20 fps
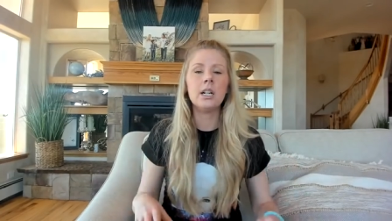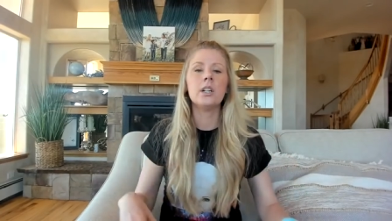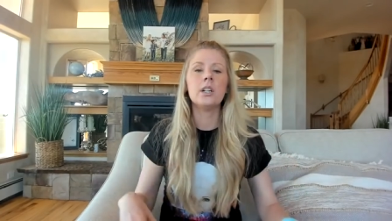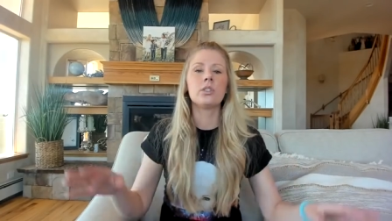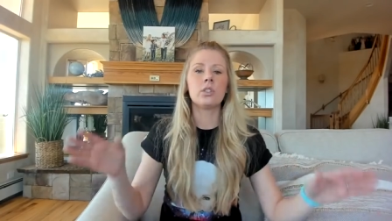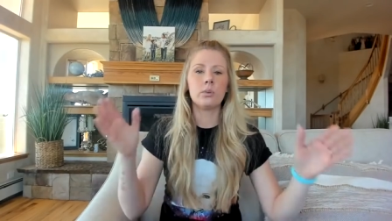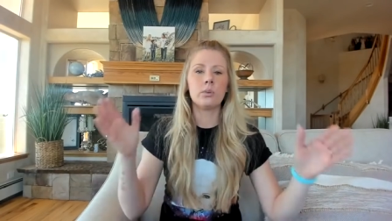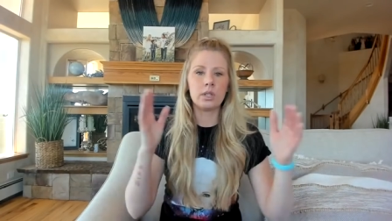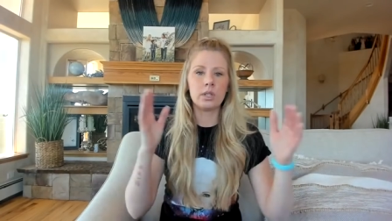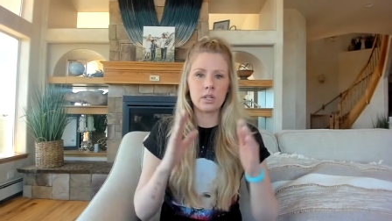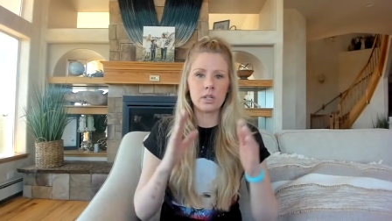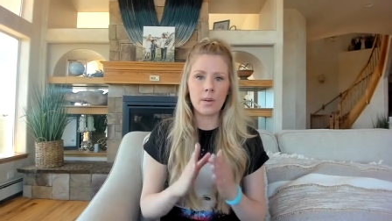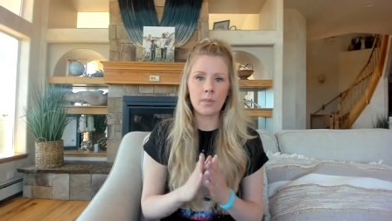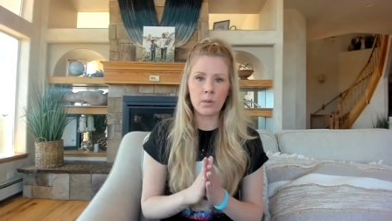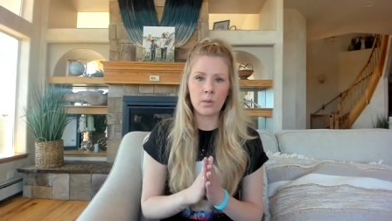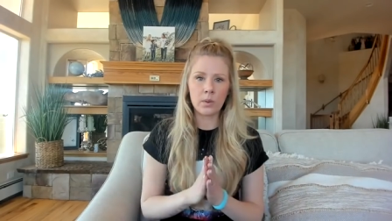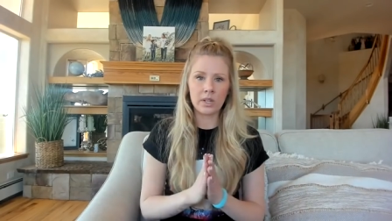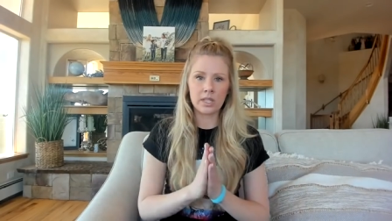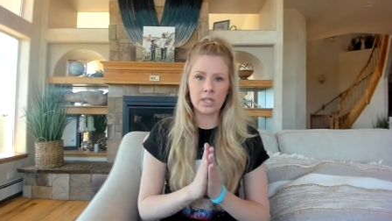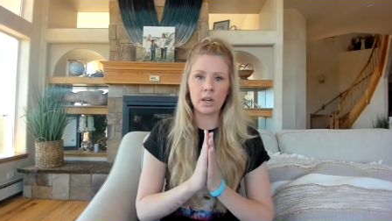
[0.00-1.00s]
so we stop
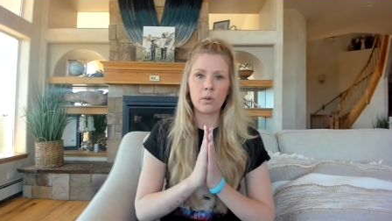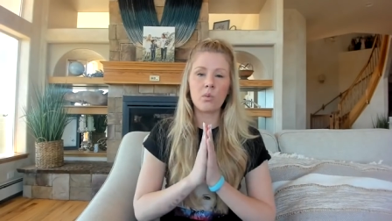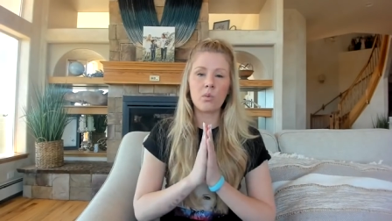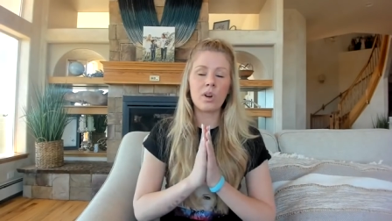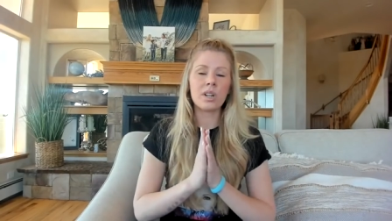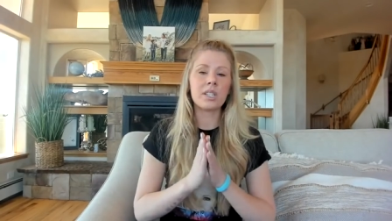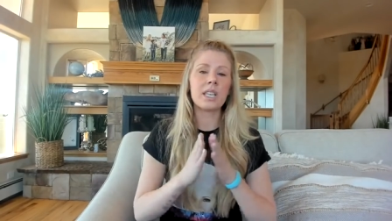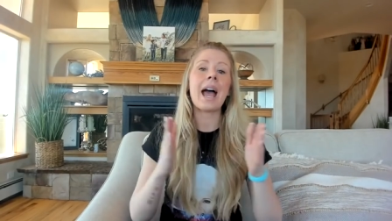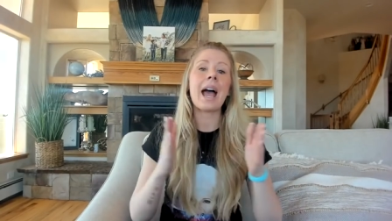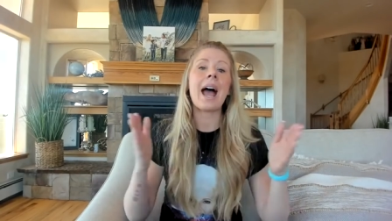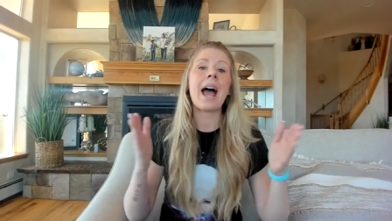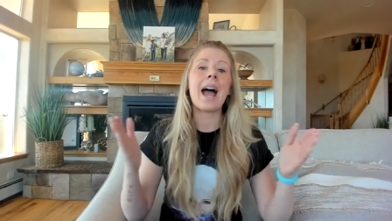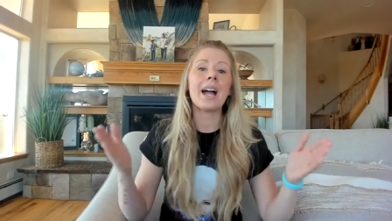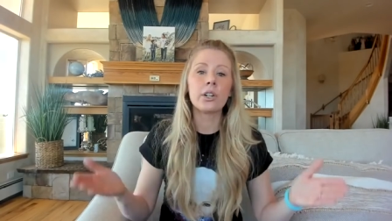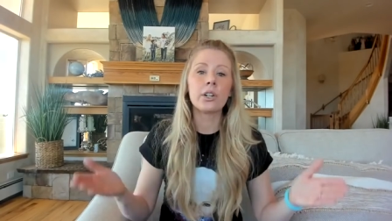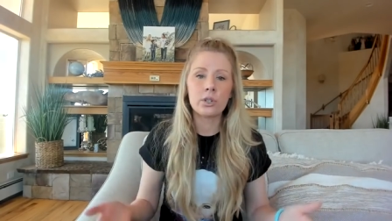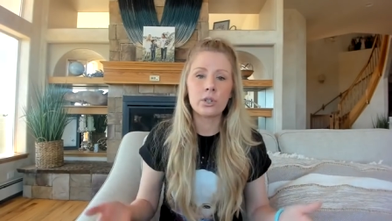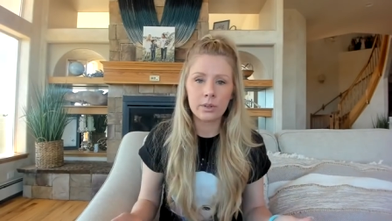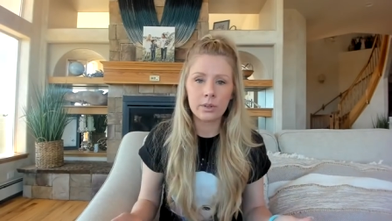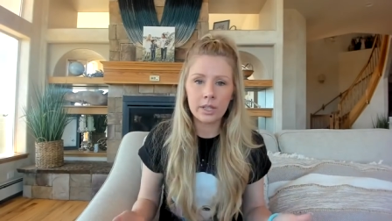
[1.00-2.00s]
and we say what's
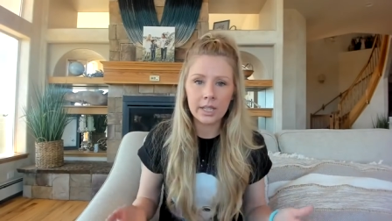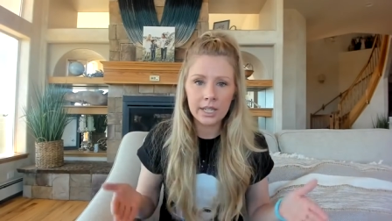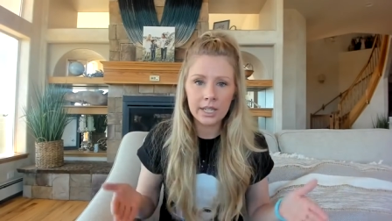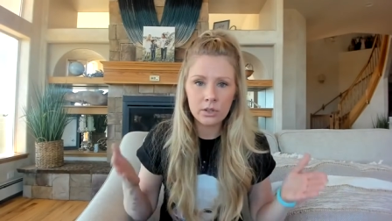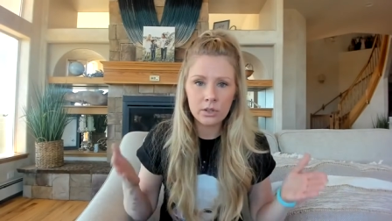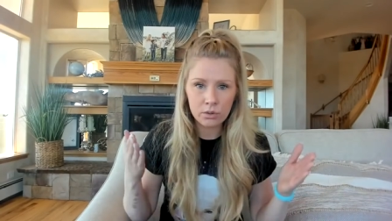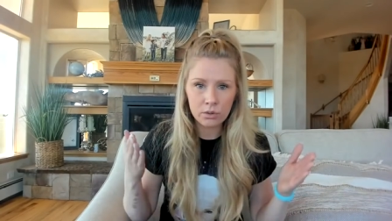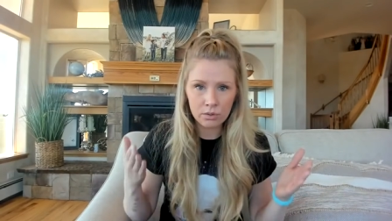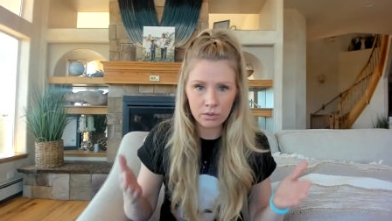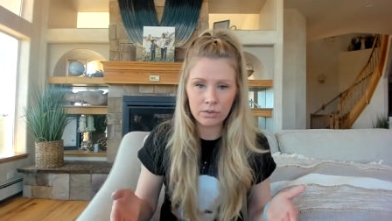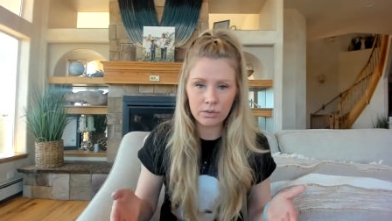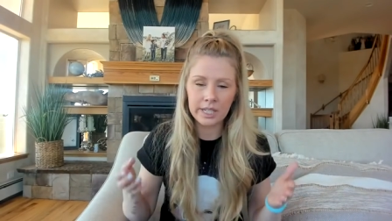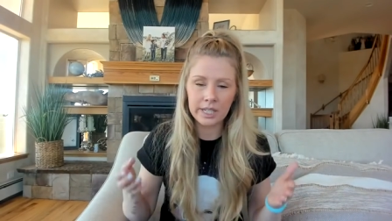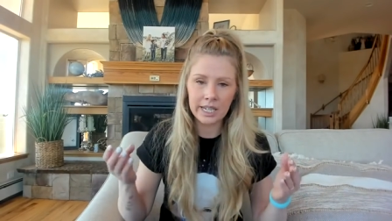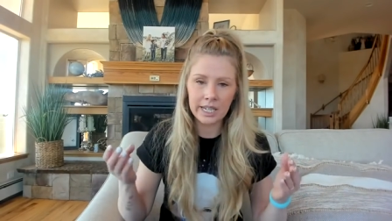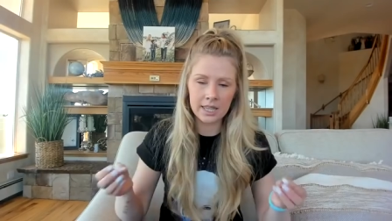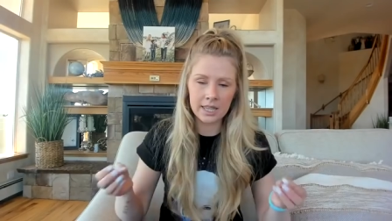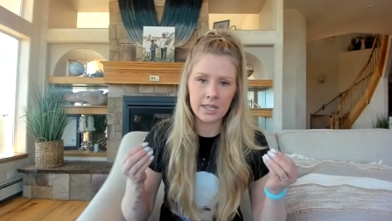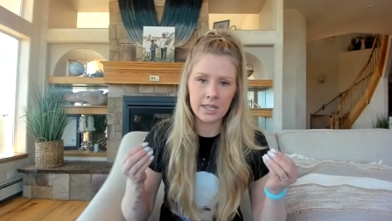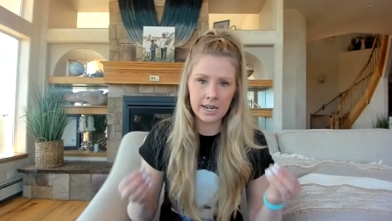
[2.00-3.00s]
actually truly
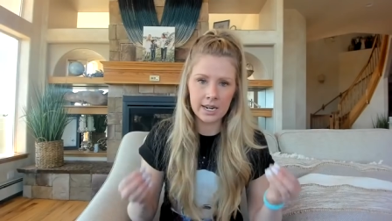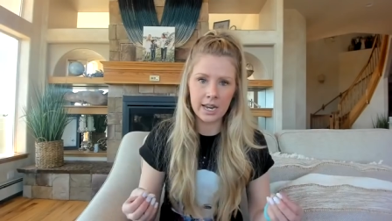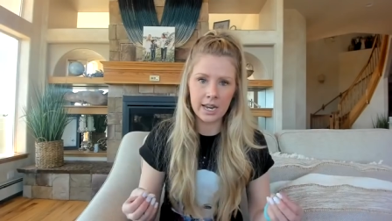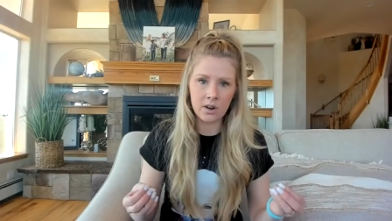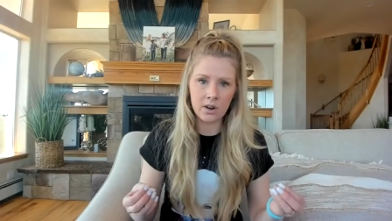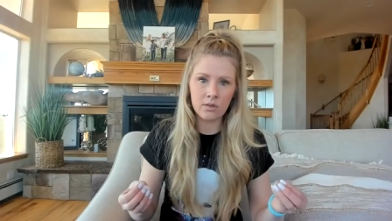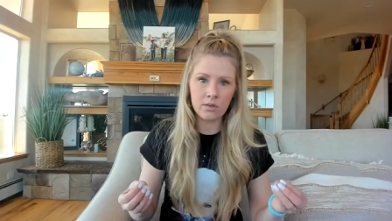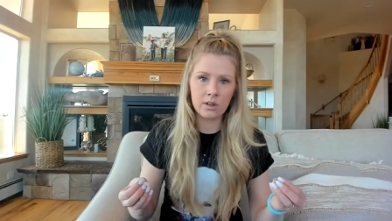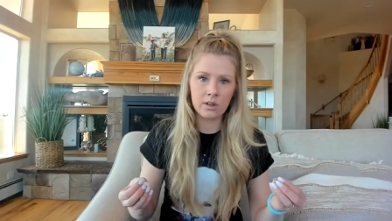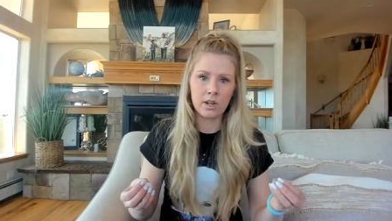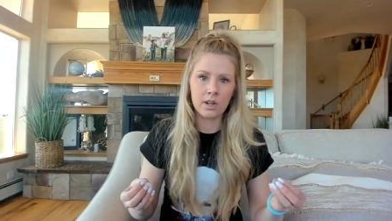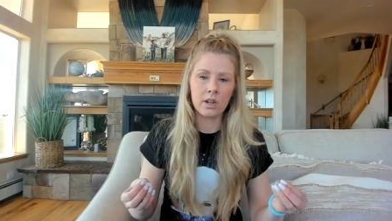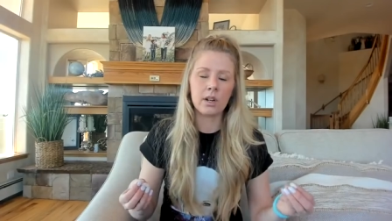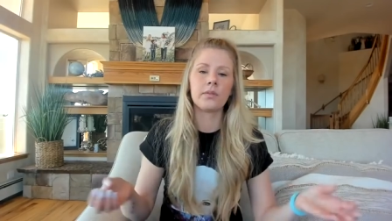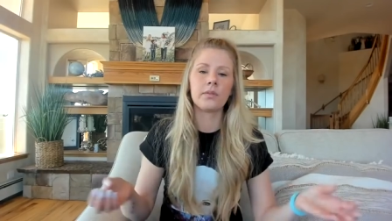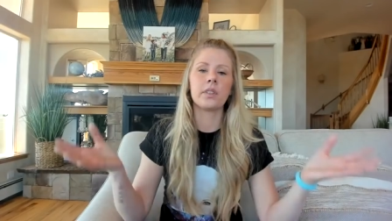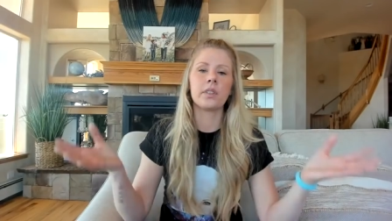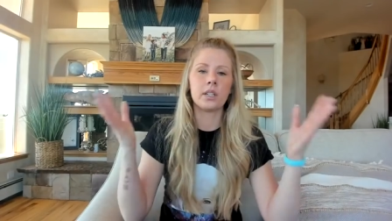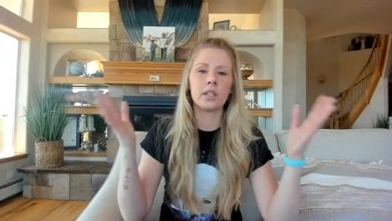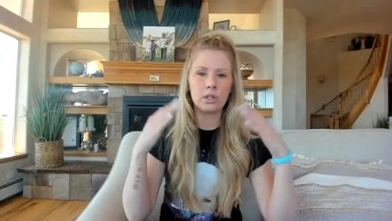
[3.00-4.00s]
in the now
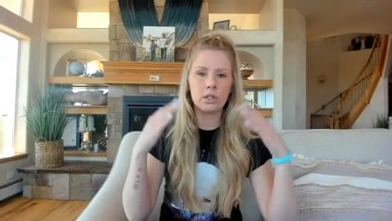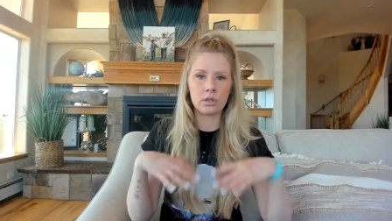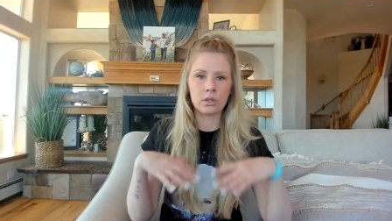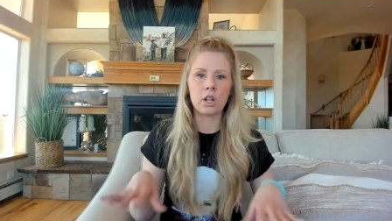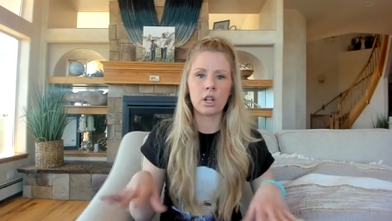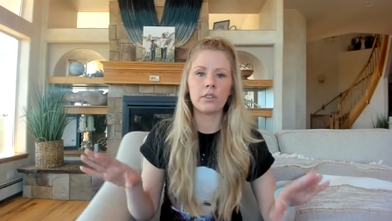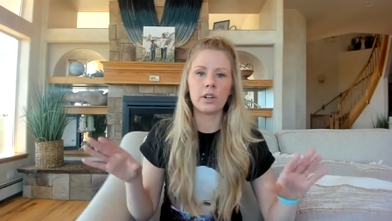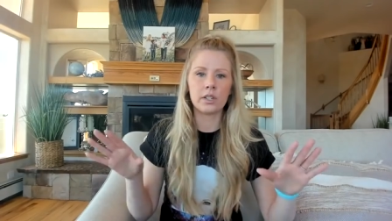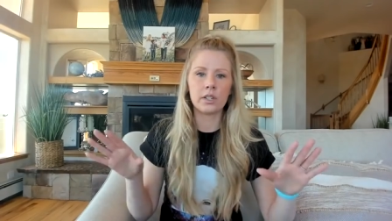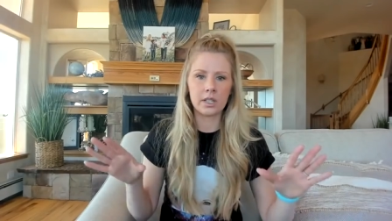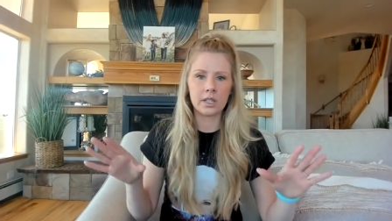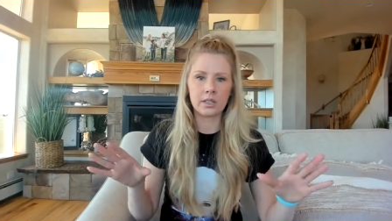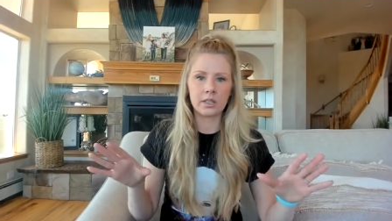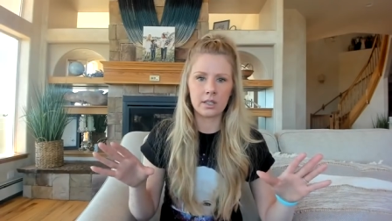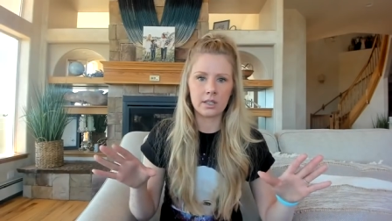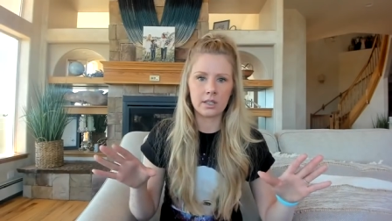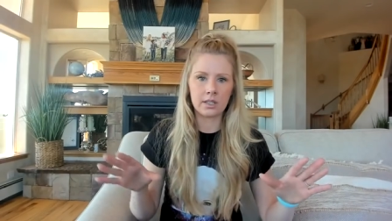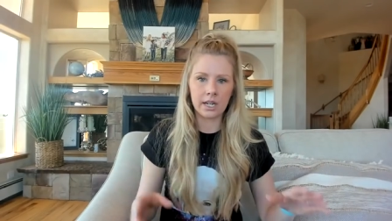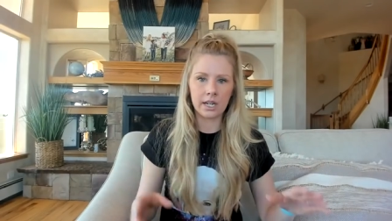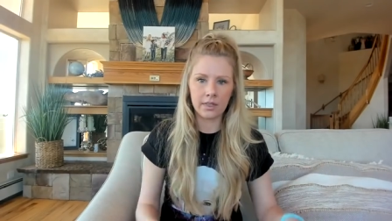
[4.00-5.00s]
let's use all of our
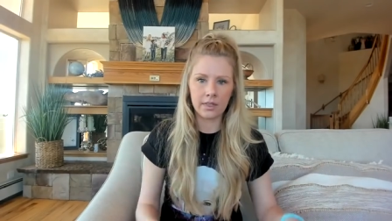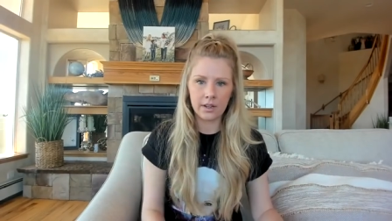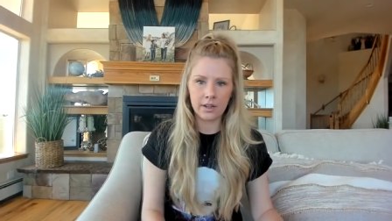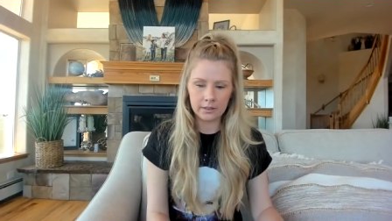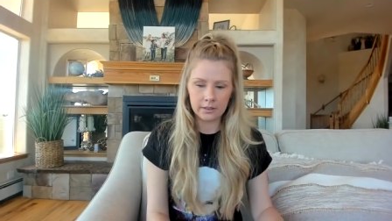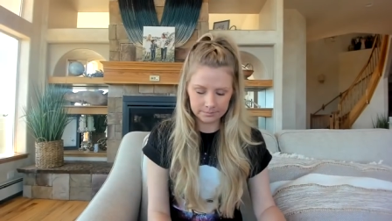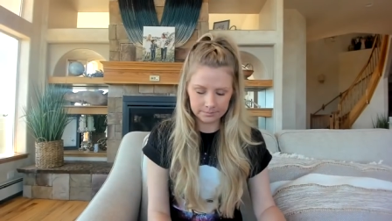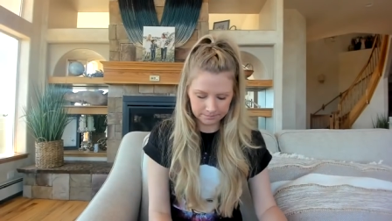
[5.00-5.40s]
senses to get there